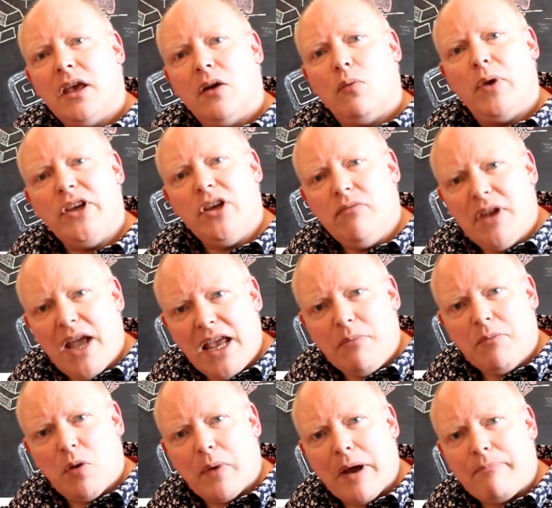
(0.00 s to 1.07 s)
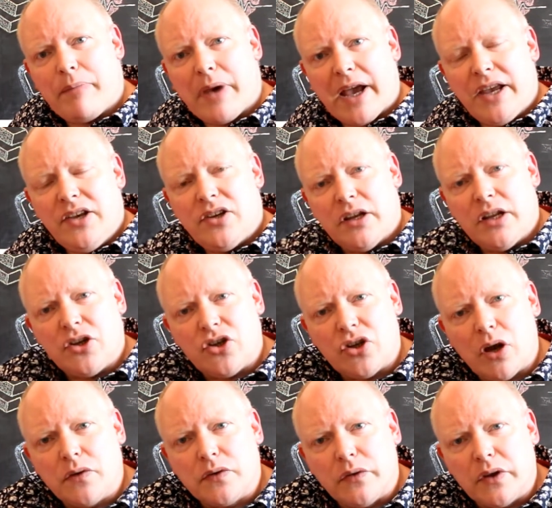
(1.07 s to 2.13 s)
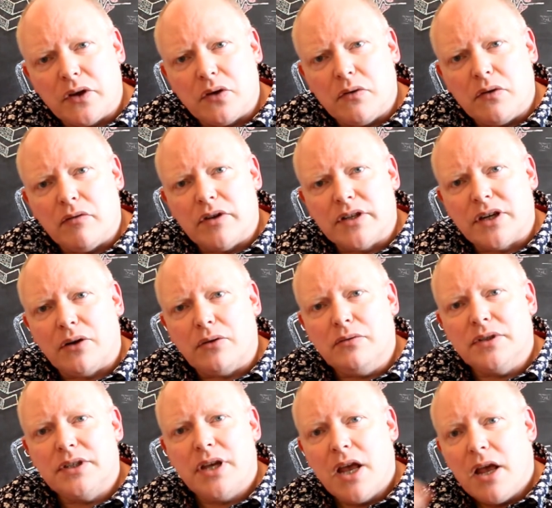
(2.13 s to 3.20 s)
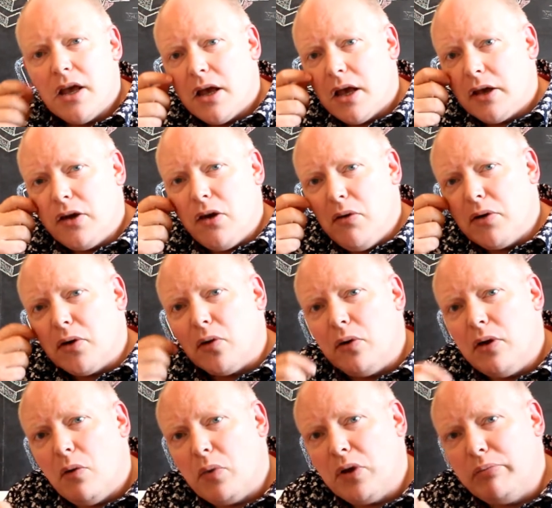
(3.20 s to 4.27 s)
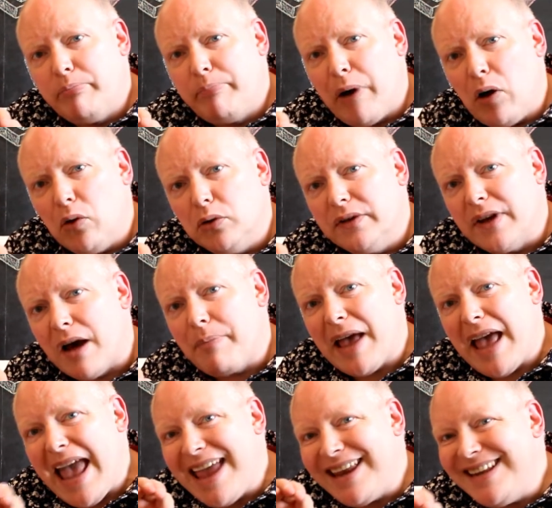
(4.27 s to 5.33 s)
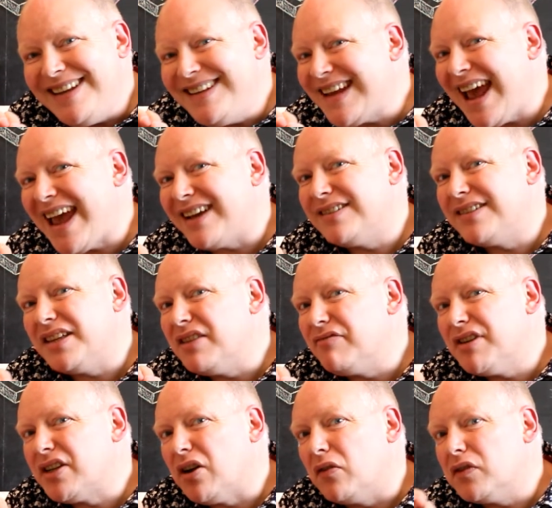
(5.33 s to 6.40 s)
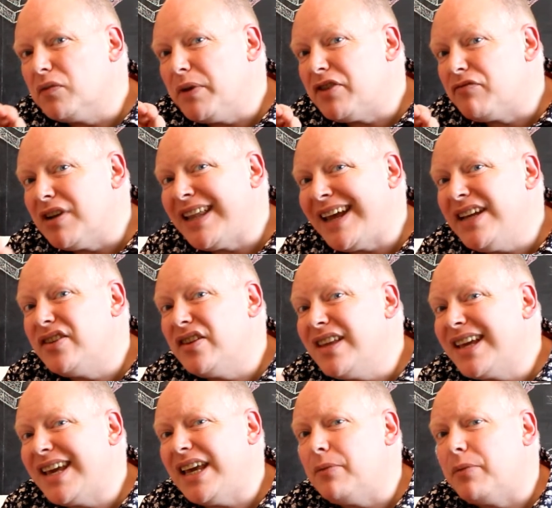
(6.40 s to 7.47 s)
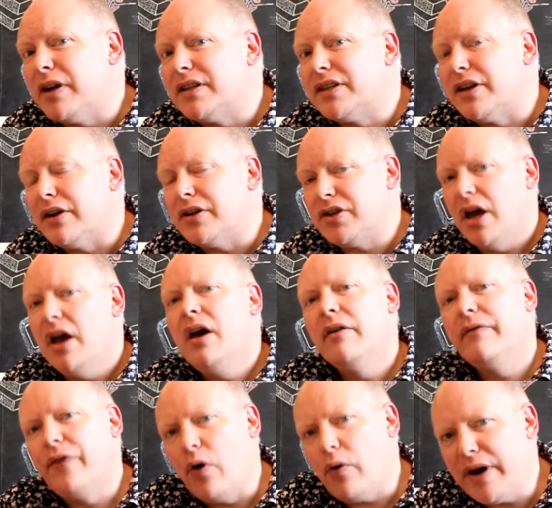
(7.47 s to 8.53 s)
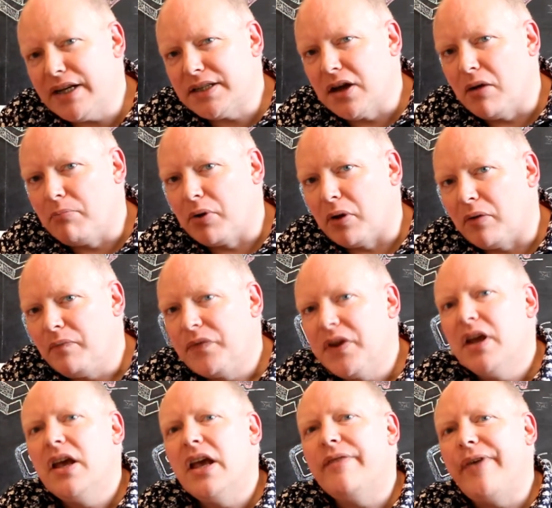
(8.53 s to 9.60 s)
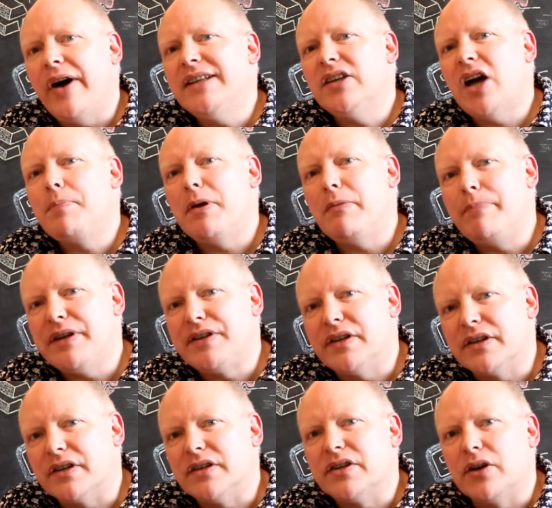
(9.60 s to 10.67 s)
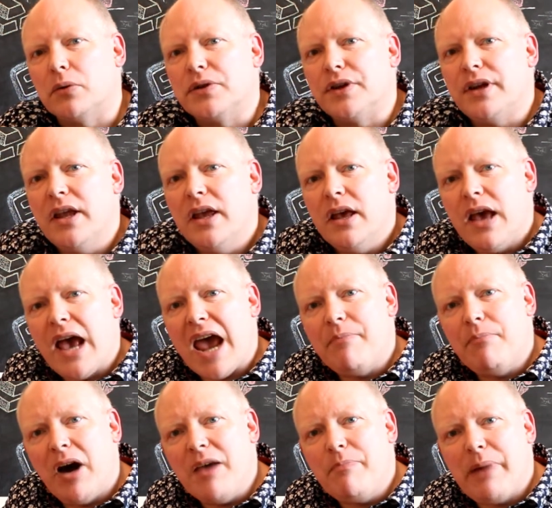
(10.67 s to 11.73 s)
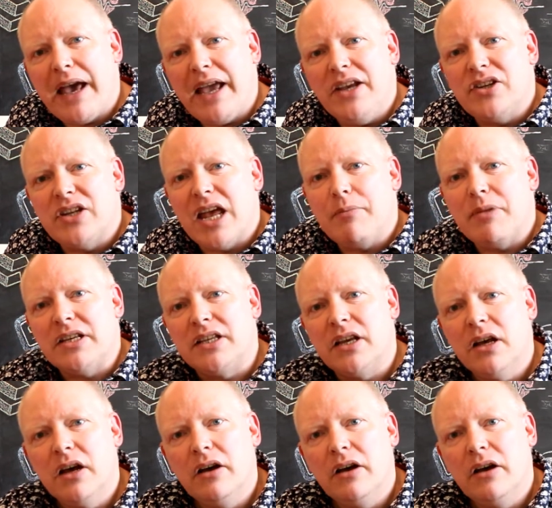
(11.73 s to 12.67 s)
When you name a web page and it shows on the Google results, Google will bold up any text in the results which relate to the keyword search. For example, if I type in business consultant and my page name is